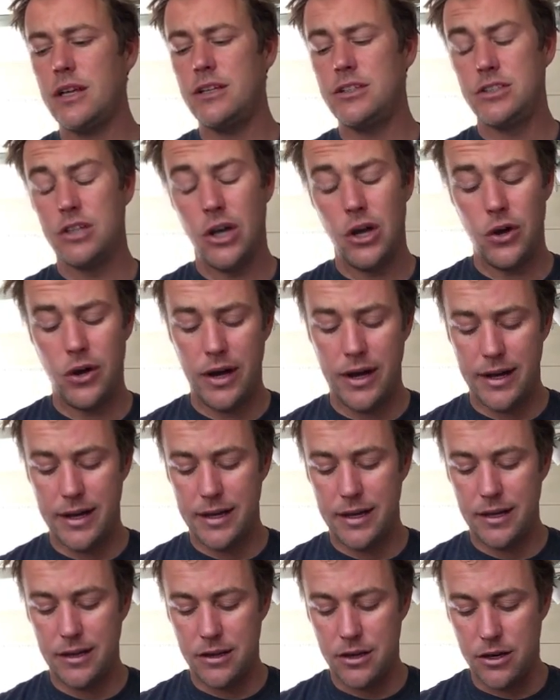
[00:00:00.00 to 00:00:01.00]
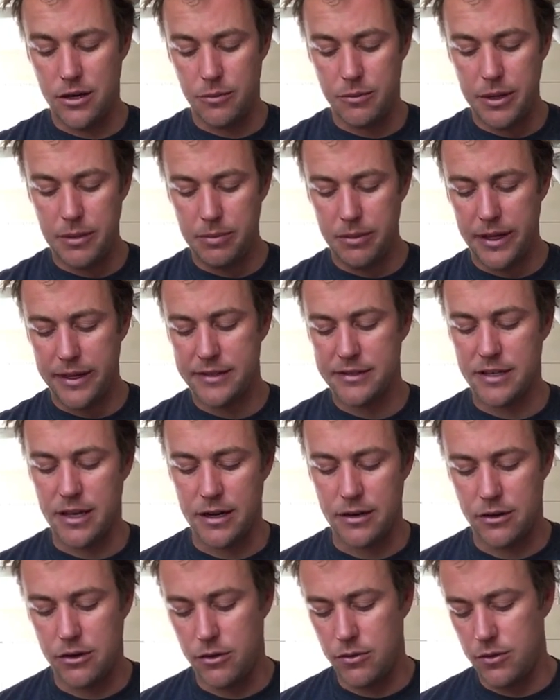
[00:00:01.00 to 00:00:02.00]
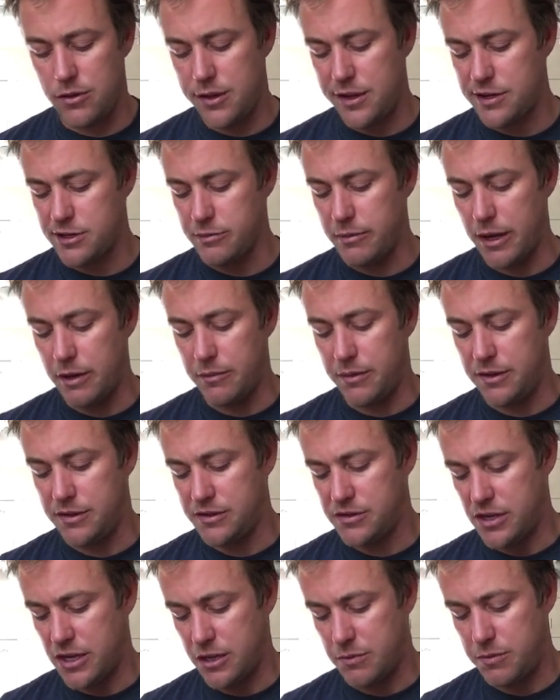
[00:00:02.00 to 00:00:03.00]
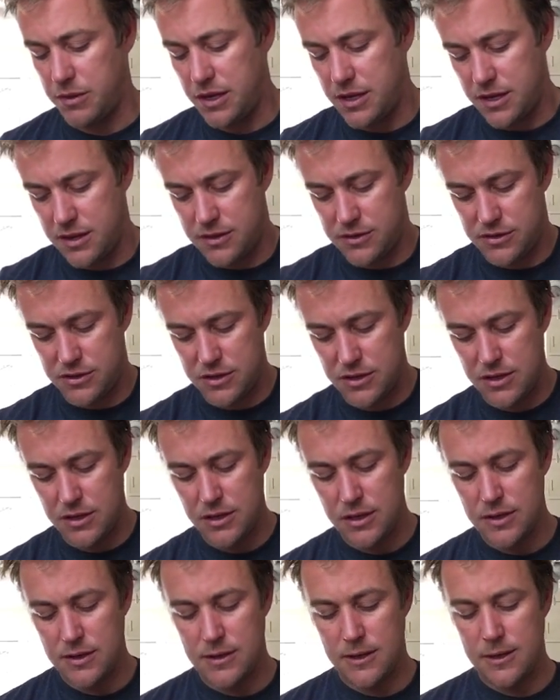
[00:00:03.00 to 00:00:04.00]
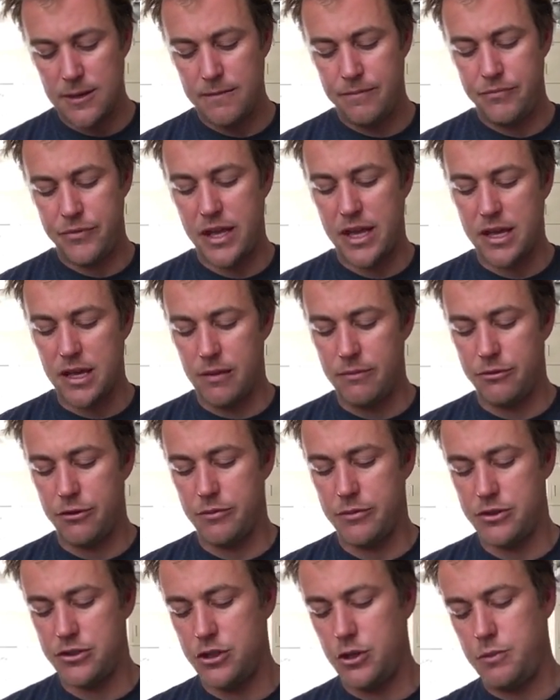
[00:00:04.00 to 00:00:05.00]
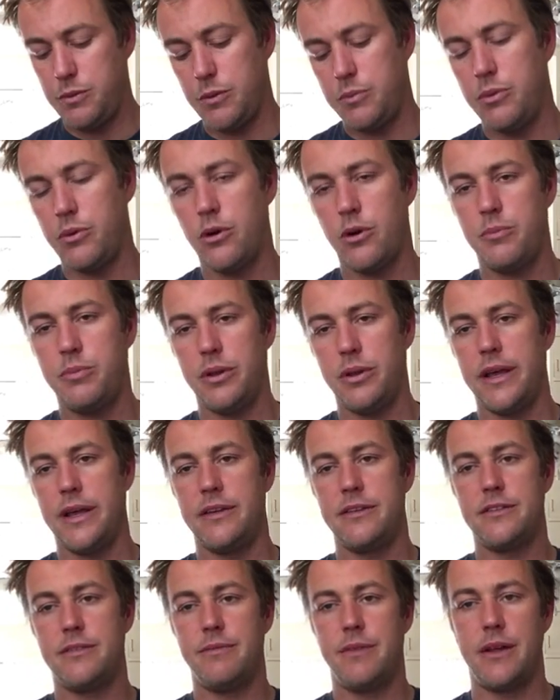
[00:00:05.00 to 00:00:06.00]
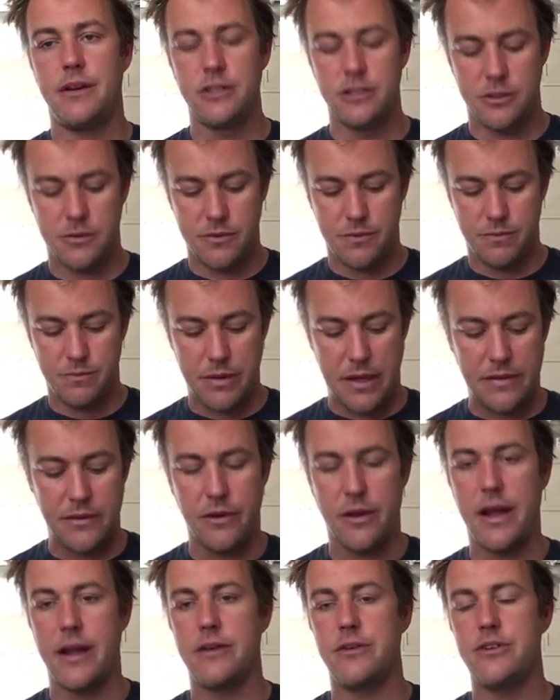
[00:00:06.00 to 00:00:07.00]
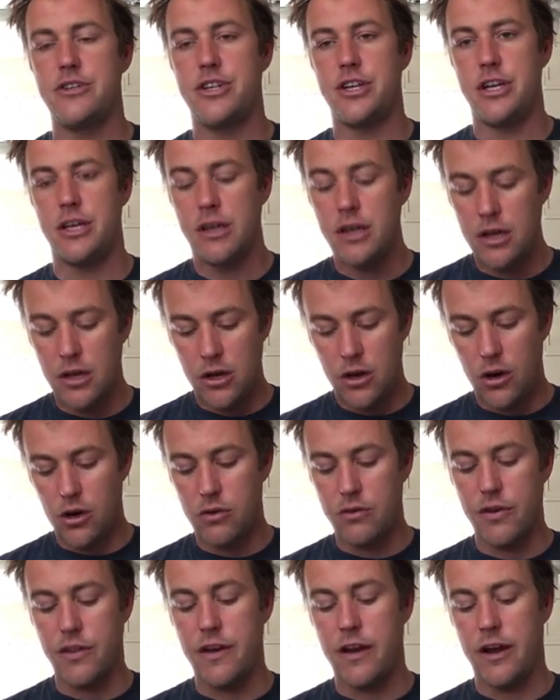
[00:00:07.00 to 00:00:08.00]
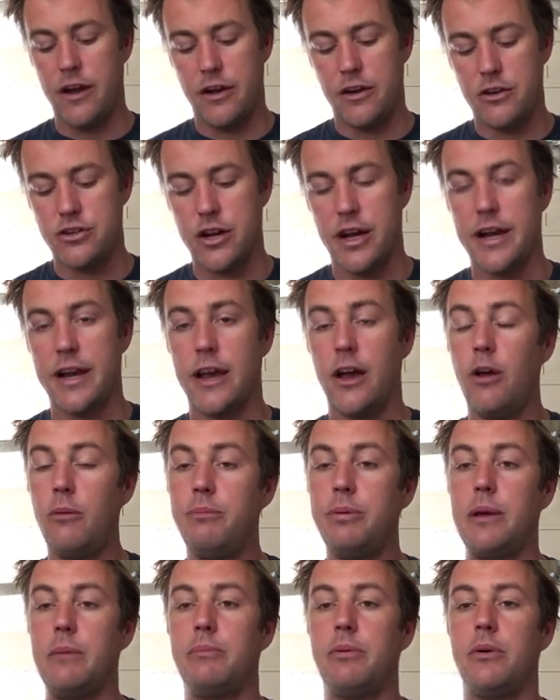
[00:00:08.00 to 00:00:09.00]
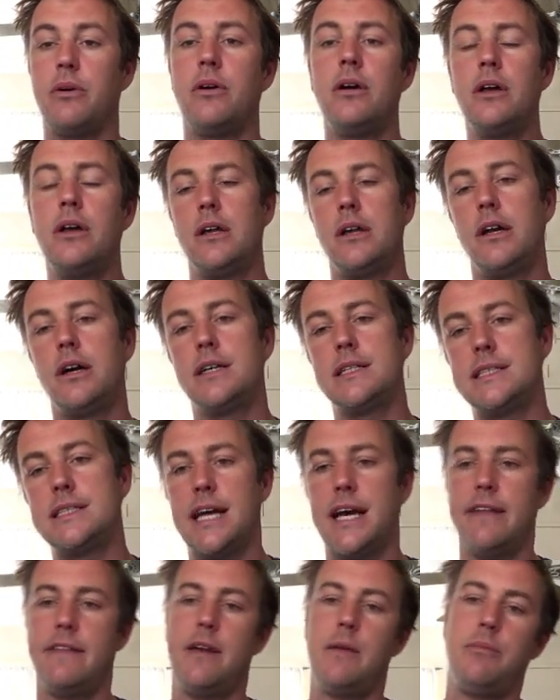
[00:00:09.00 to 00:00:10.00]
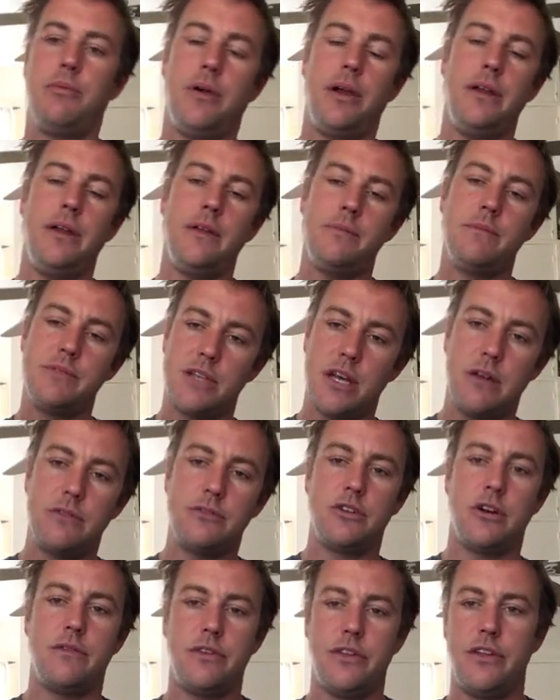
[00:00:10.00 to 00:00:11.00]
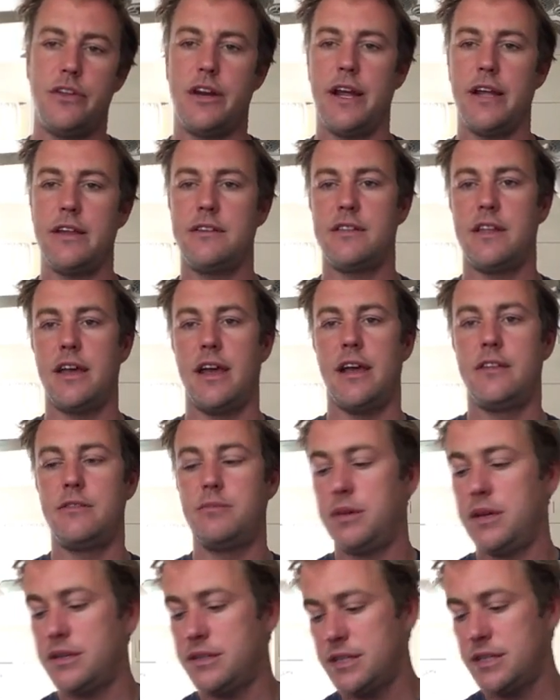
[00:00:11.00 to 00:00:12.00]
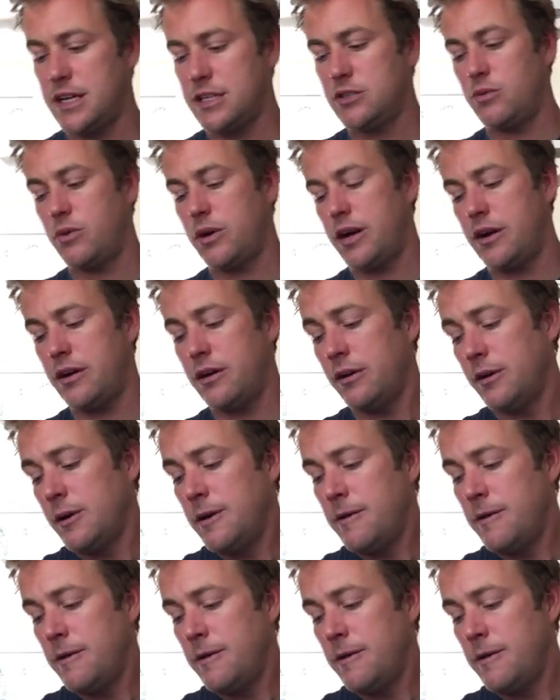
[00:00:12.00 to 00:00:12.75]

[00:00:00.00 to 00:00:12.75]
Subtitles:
So, people like Sadguru, they just make me sick because they come from a super poor place. They don't spend their energy over there trying to help people. No, instead, they bring themselves over to the United States because that's where